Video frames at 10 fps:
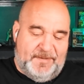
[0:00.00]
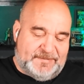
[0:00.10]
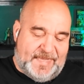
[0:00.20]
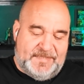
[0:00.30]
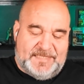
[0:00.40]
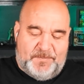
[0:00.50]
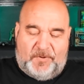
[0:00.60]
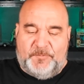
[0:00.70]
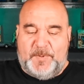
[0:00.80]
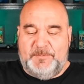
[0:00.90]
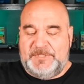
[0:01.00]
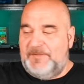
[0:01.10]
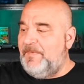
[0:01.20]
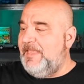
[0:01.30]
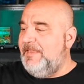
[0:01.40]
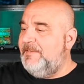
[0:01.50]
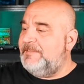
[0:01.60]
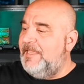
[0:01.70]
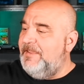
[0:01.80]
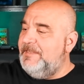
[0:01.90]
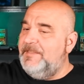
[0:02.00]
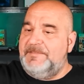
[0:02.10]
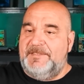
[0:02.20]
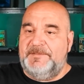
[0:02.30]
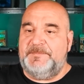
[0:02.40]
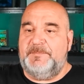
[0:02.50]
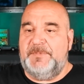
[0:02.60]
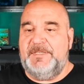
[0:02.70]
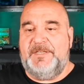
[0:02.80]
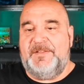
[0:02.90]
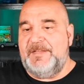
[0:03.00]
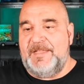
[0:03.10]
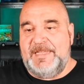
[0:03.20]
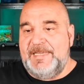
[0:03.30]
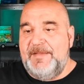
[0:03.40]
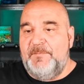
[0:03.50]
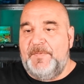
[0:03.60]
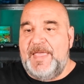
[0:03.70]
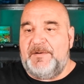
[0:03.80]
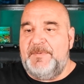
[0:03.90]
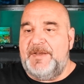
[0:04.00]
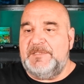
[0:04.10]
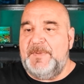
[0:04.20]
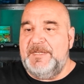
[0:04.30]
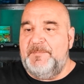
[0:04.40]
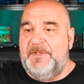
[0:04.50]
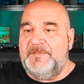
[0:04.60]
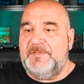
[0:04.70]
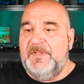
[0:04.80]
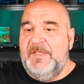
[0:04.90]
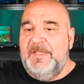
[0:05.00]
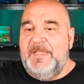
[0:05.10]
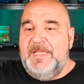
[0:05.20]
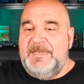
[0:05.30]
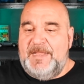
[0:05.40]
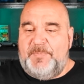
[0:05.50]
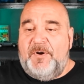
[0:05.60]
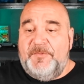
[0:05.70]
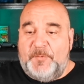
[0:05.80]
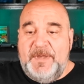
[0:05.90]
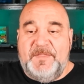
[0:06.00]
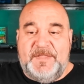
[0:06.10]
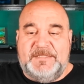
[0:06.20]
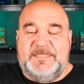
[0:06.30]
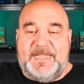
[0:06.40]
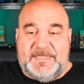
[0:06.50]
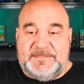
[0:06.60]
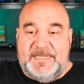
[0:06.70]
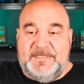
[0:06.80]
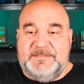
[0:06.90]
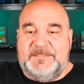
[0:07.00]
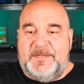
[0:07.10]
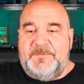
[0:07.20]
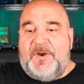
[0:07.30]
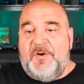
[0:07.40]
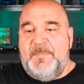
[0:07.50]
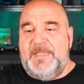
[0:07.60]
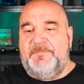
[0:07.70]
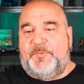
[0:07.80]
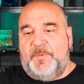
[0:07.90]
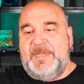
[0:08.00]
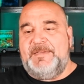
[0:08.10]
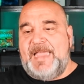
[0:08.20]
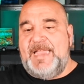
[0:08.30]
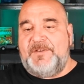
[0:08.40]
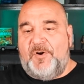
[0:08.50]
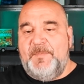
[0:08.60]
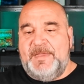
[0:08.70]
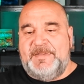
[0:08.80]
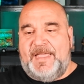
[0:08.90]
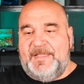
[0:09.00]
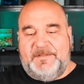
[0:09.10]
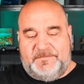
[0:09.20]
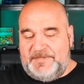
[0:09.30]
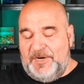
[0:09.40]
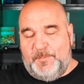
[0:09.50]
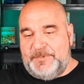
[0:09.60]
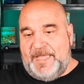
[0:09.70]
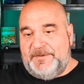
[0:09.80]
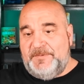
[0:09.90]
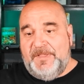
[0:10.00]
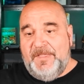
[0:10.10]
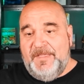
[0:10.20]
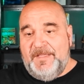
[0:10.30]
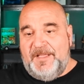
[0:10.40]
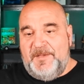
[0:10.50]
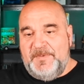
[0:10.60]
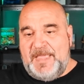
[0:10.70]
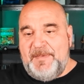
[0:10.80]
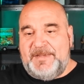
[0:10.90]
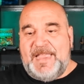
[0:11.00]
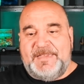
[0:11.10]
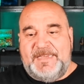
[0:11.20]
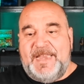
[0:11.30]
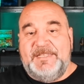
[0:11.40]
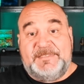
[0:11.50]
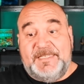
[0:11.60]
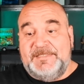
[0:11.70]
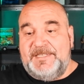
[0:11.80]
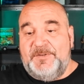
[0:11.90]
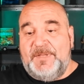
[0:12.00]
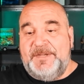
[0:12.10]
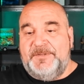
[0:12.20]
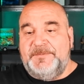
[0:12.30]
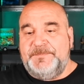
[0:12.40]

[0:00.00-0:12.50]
excited to see Part 3 with Jeff Fahey to see how he does in it. But again, even with that, I'm not expecting much. Now, Part 3 to this, like I said, is Darkman 3: Die Darkman Die. Terrible title. Came out in 1996, a year later.